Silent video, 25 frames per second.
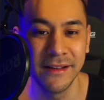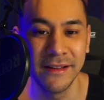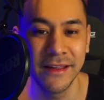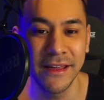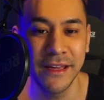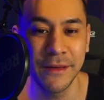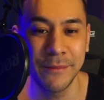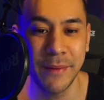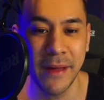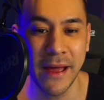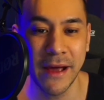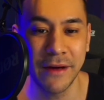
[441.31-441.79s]

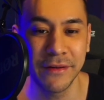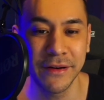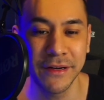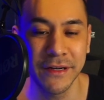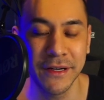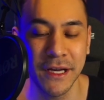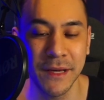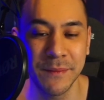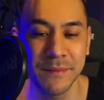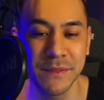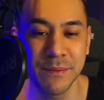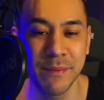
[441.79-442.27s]
Hippowdon
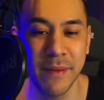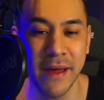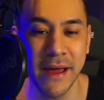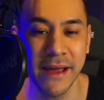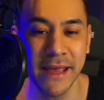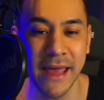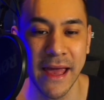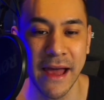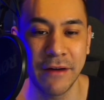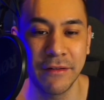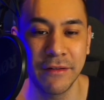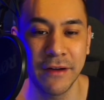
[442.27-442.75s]
comes back
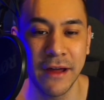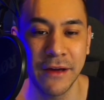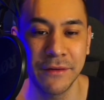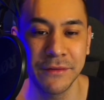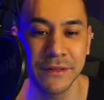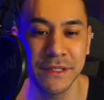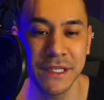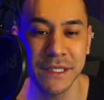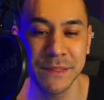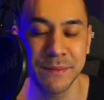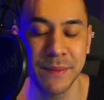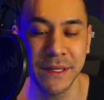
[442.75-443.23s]
out. I
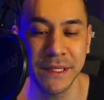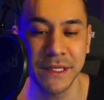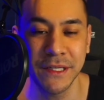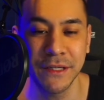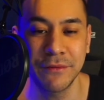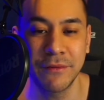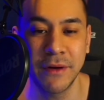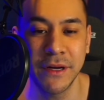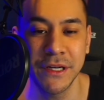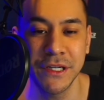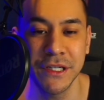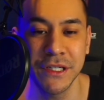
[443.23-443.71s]
was expecting
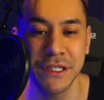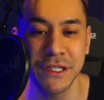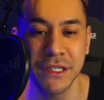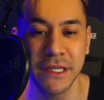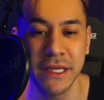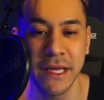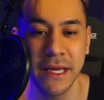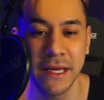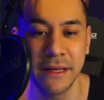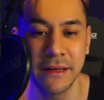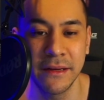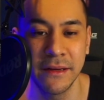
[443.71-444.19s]
Reggie to
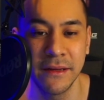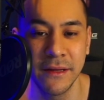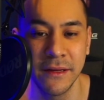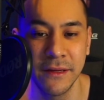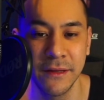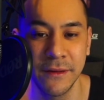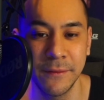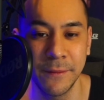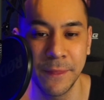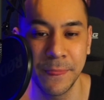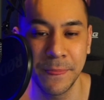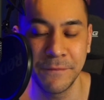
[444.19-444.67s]
get
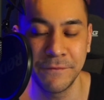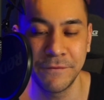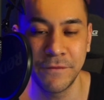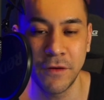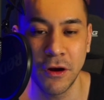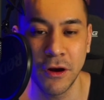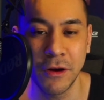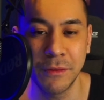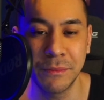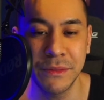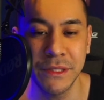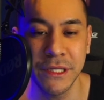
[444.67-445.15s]

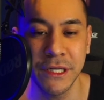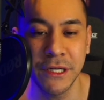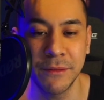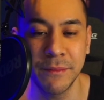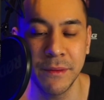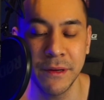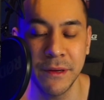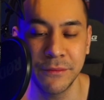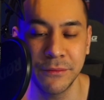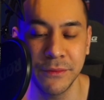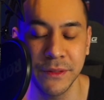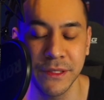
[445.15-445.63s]
farmed here,
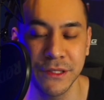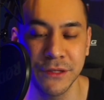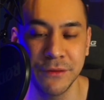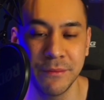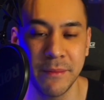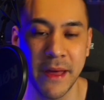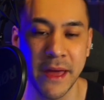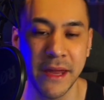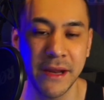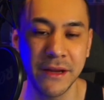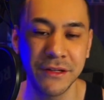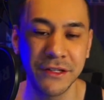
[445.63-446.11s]
but we do
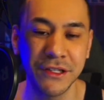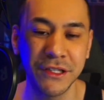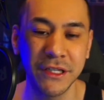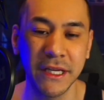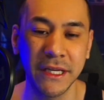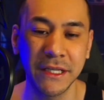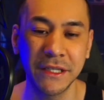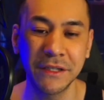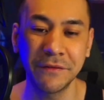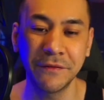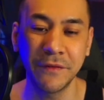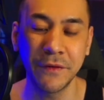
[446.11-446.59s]
manage to
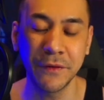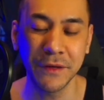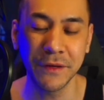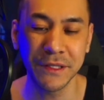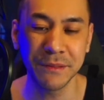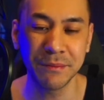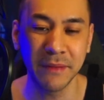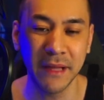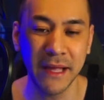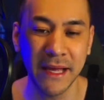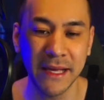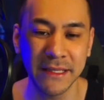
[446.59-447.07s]
get to Focus
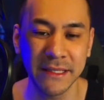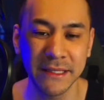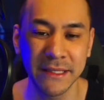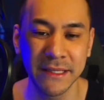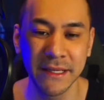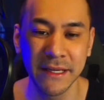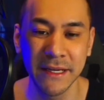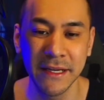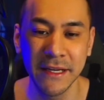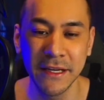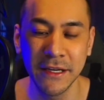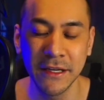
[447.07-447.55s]
Blast.
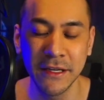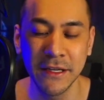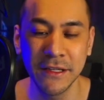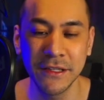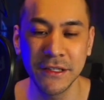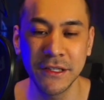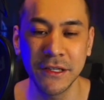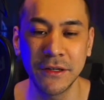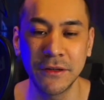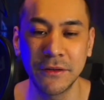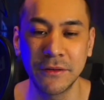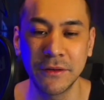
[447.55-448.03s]

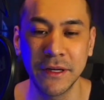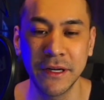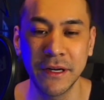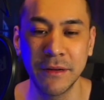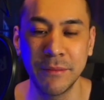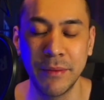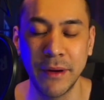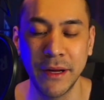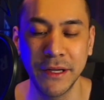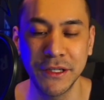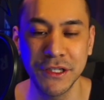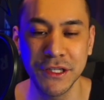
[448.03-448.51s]
So we're going to
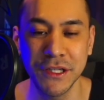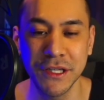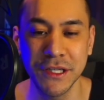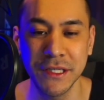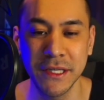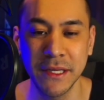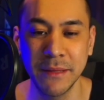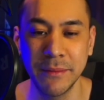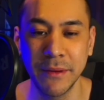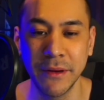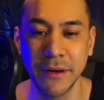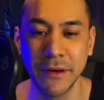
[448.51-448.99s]
punch this
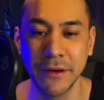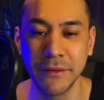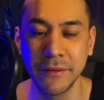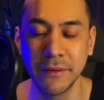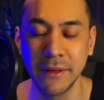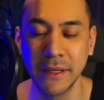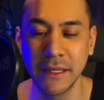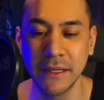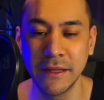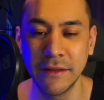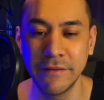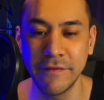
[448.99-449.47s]
Hippo
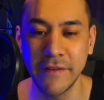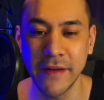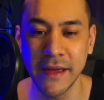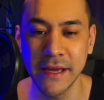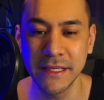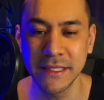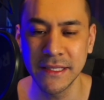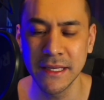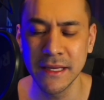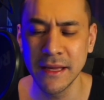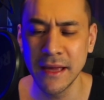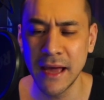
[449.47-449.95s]
in the
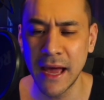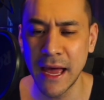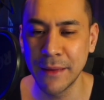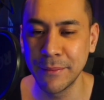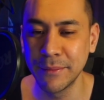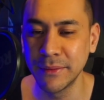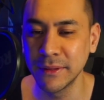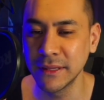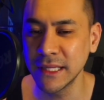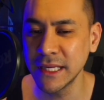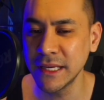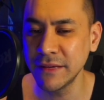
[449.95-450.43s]
face. I
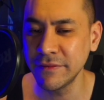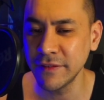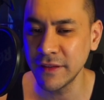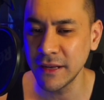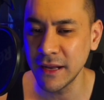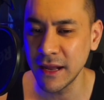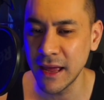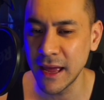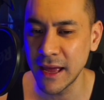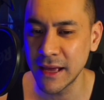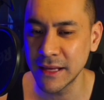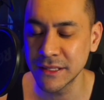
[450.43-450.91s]
believe it
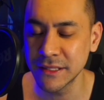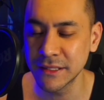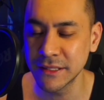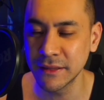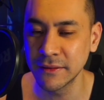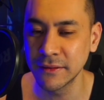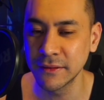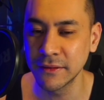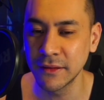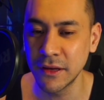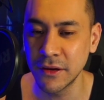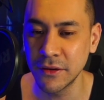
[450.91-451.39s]
has
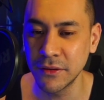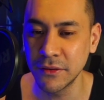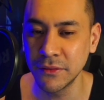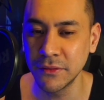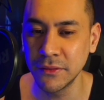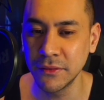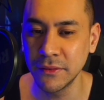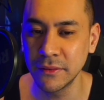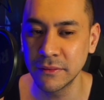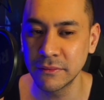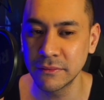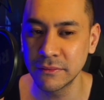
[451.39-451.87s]

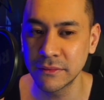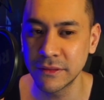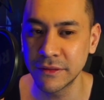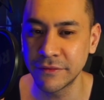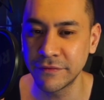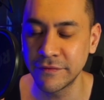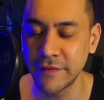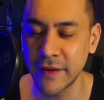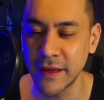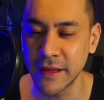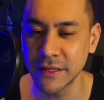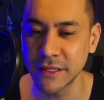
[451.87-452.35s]
low
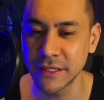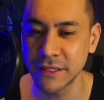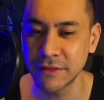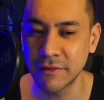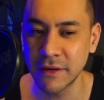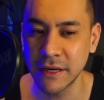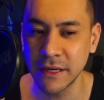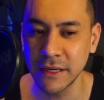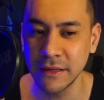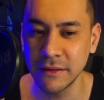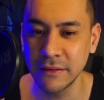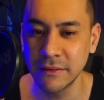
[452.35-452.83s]
defense,
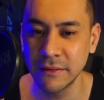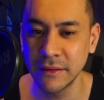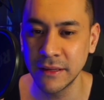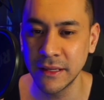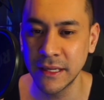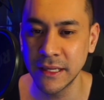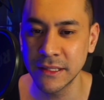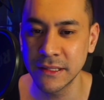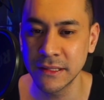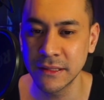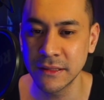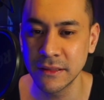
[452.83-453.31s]
right? It
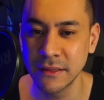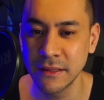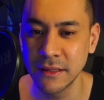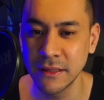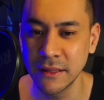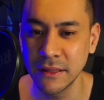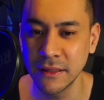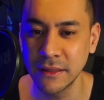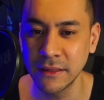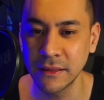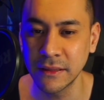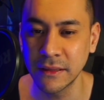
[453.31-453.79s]
has,
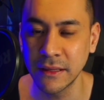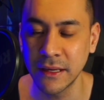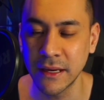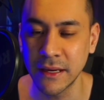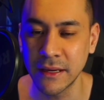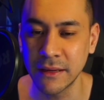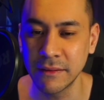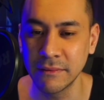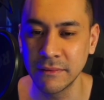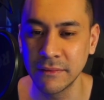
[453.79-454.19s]
yeah.